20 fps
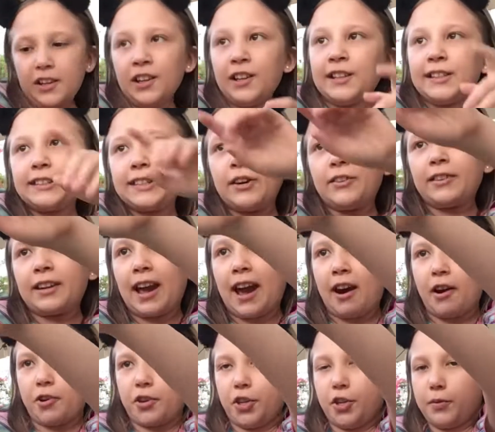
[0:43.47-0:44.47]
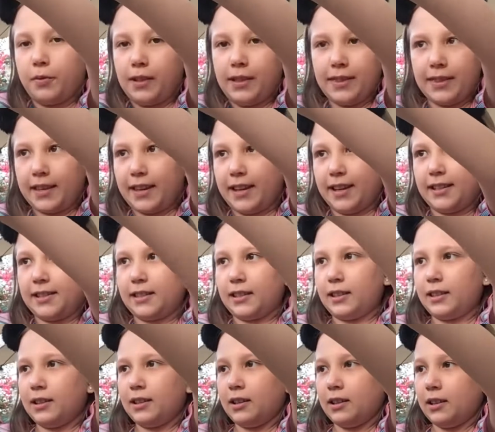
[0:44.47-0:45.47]
So now you will need
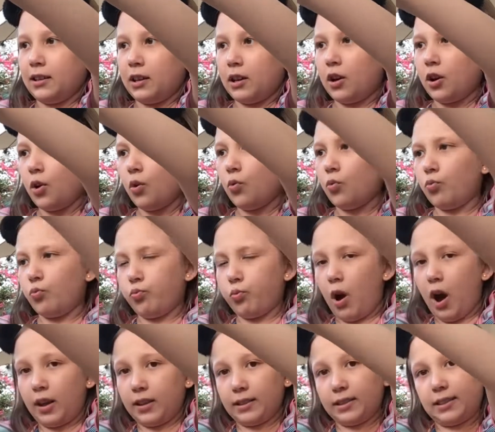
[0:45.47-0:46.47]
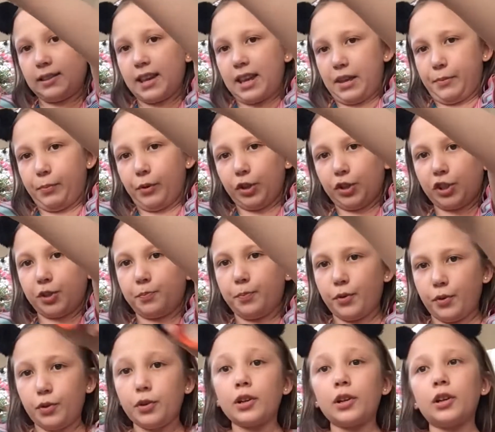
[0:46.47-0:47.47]
1
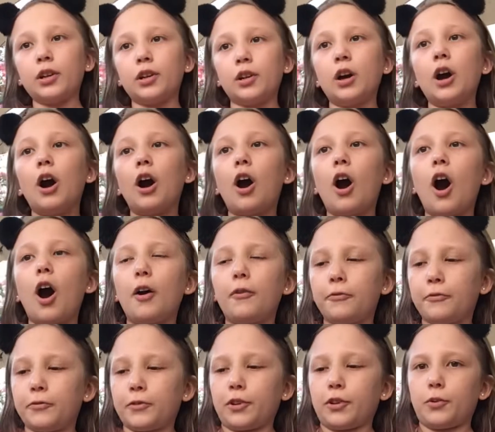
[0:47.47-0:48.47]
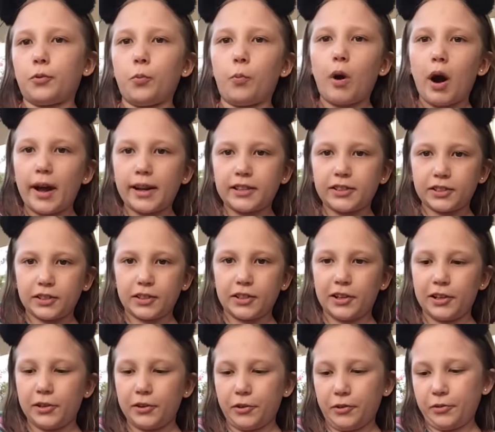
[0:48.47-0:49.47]
tablespoon of white
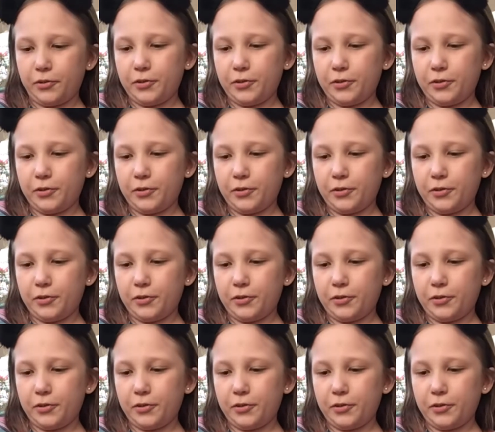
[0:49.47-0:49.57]
glue.